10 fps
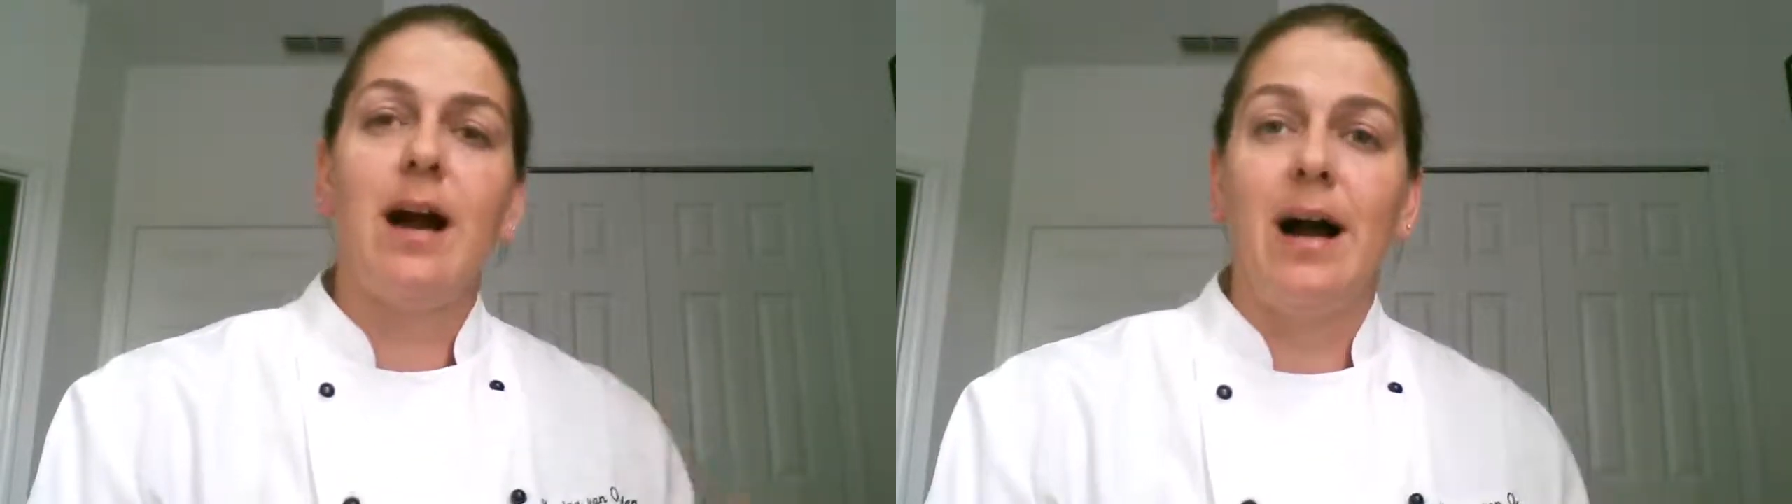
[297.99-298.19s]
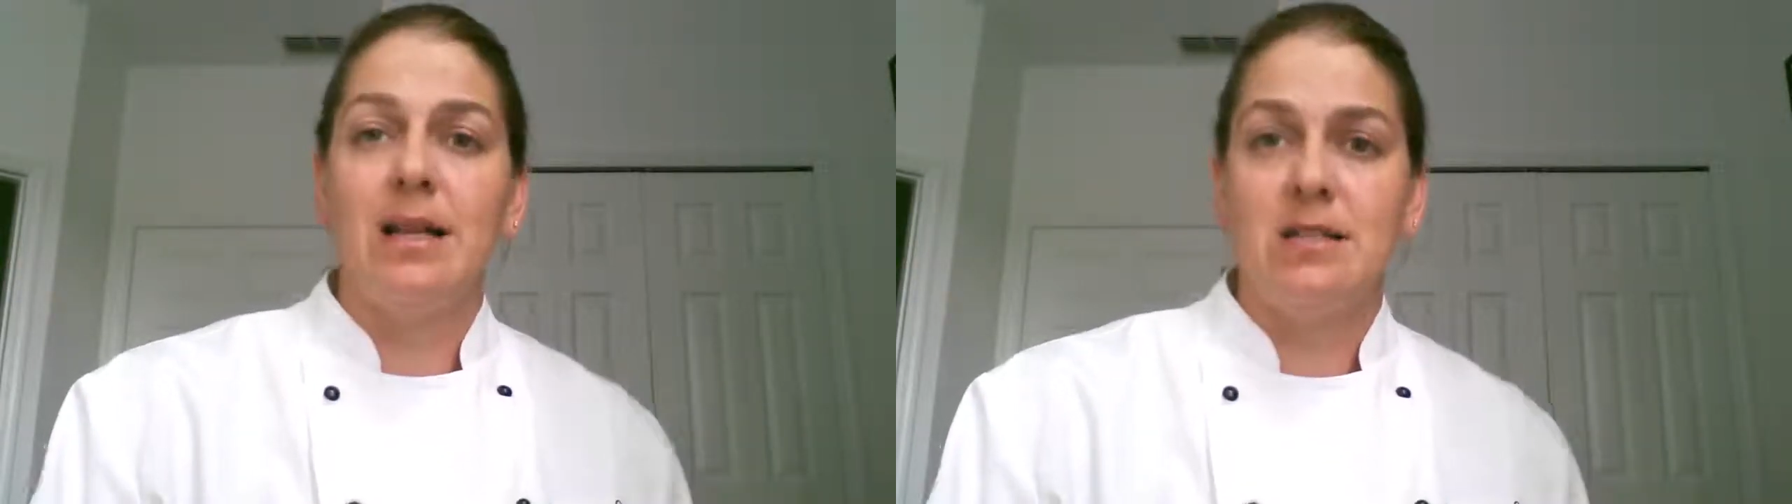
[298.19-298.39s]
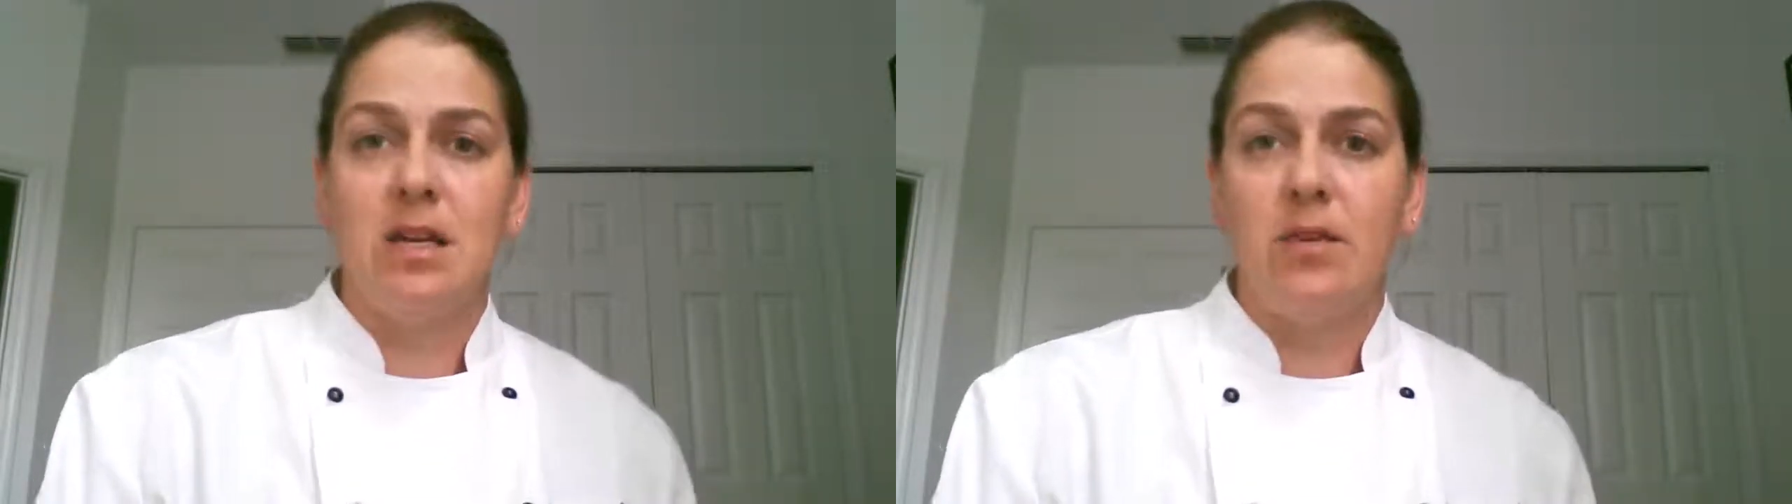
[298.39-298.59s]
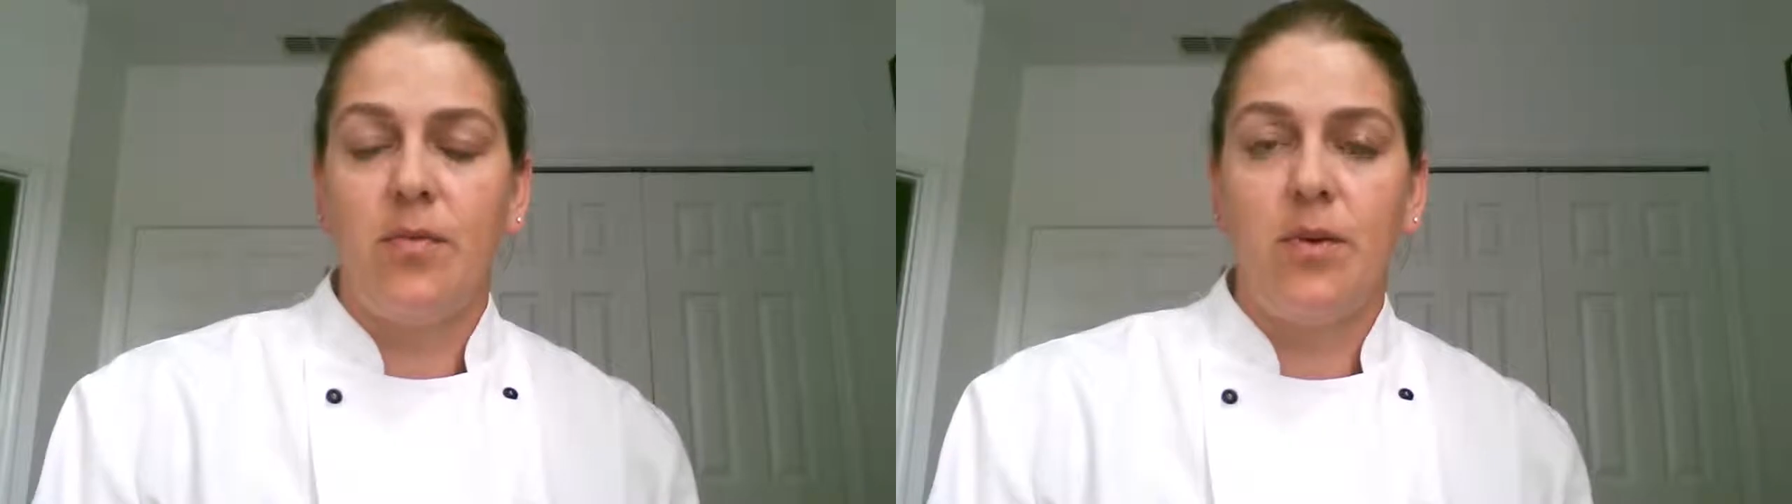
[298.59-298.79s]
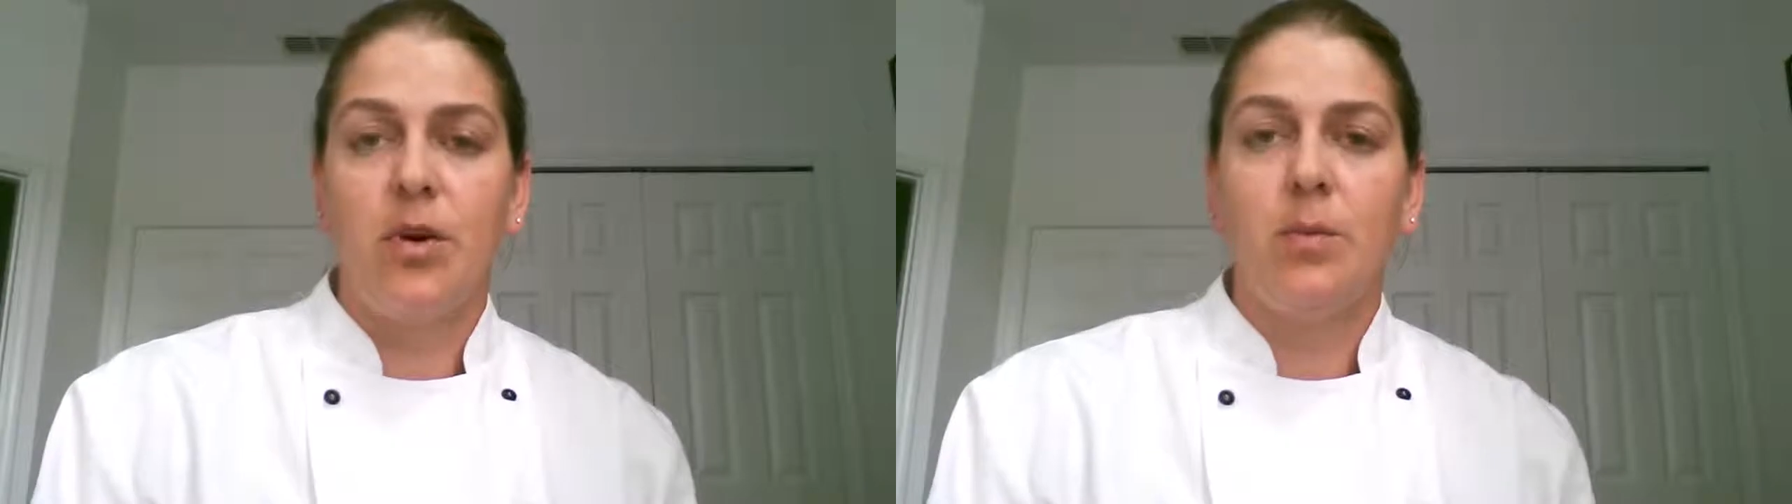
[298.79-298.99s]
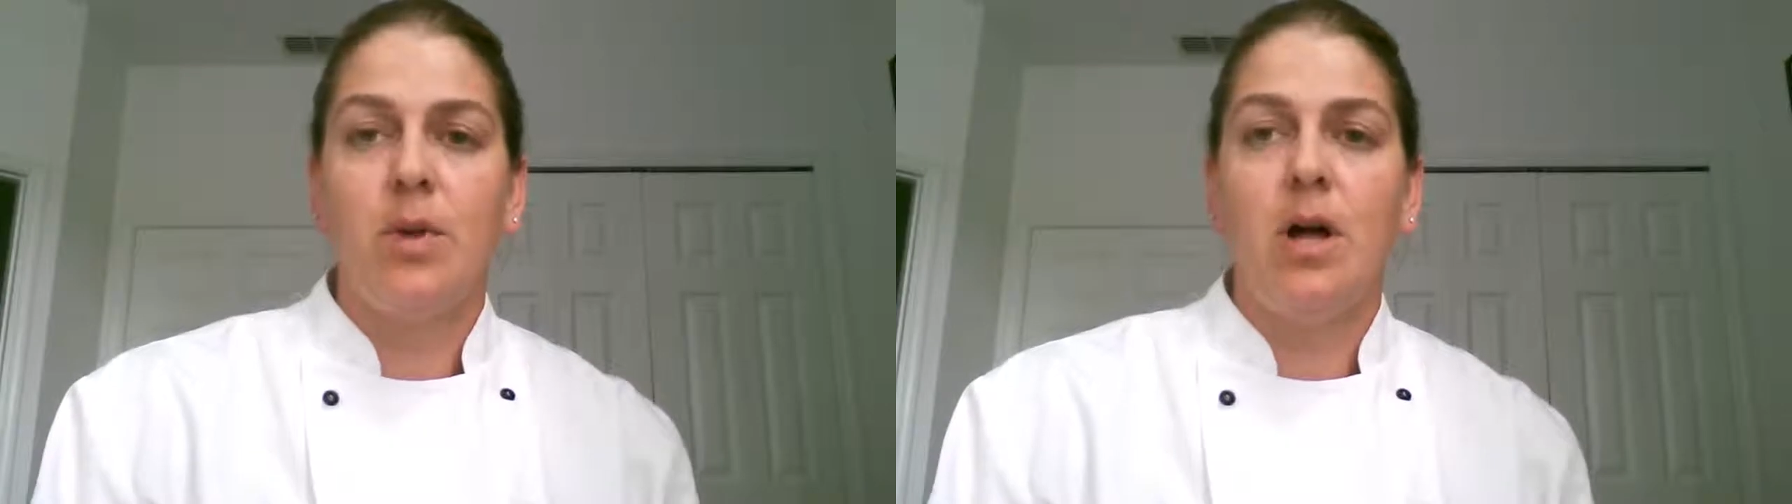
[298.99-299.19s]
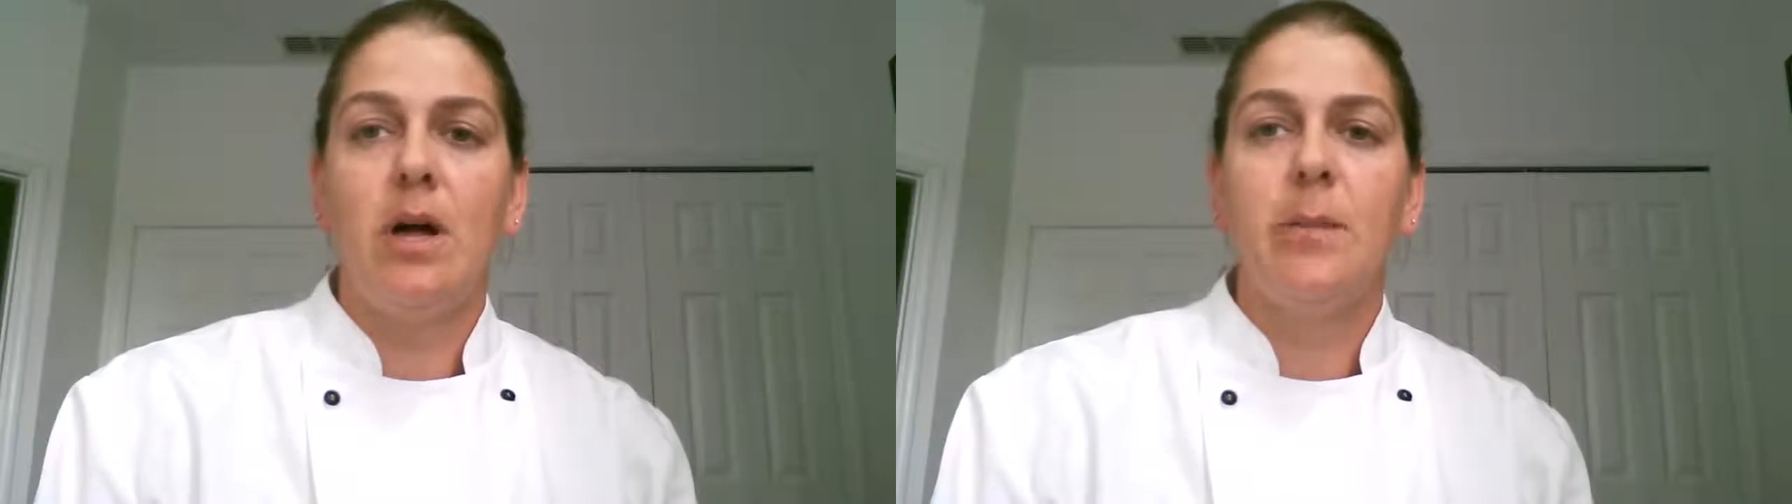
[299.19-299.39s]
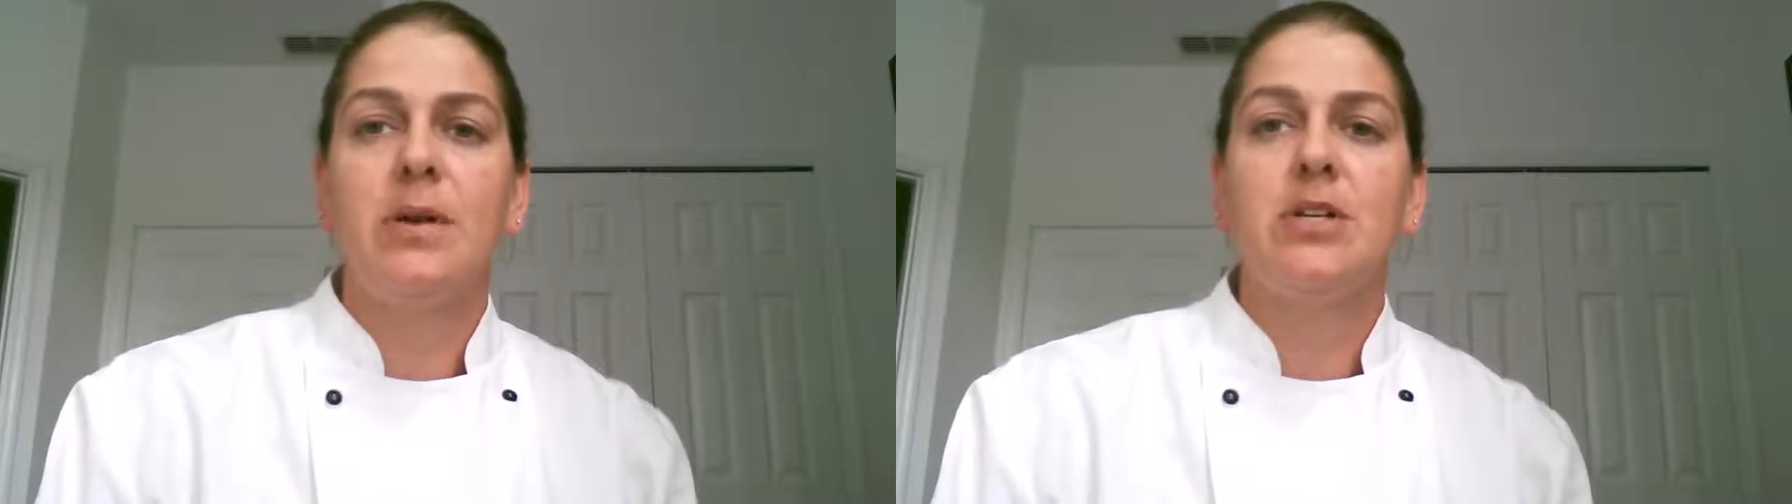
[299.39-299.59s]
content for your blog,